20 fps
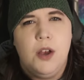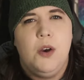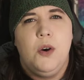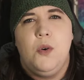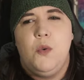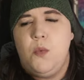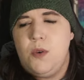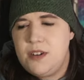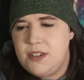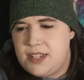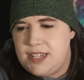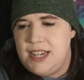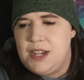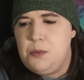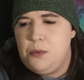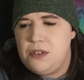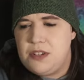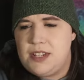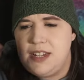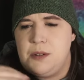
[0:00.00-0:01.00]
We'll see,
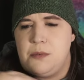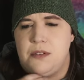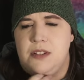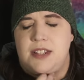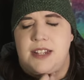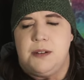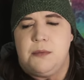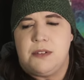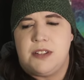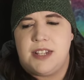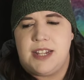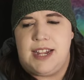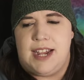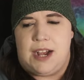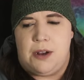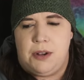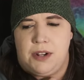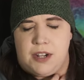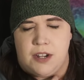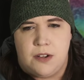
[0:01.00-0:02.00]
we'll see, we'll see. We'll see
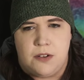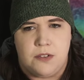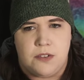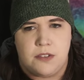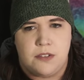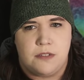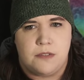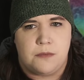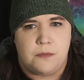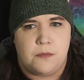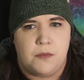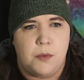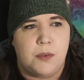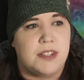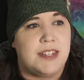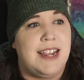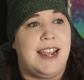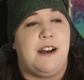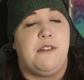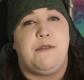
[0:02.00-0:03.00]
how it goes. We'll
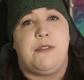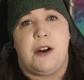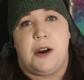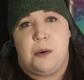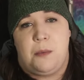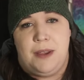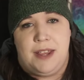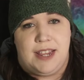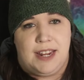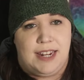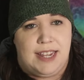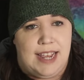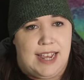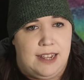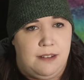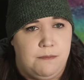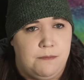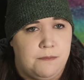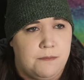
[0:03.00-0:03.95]
see how far we can get.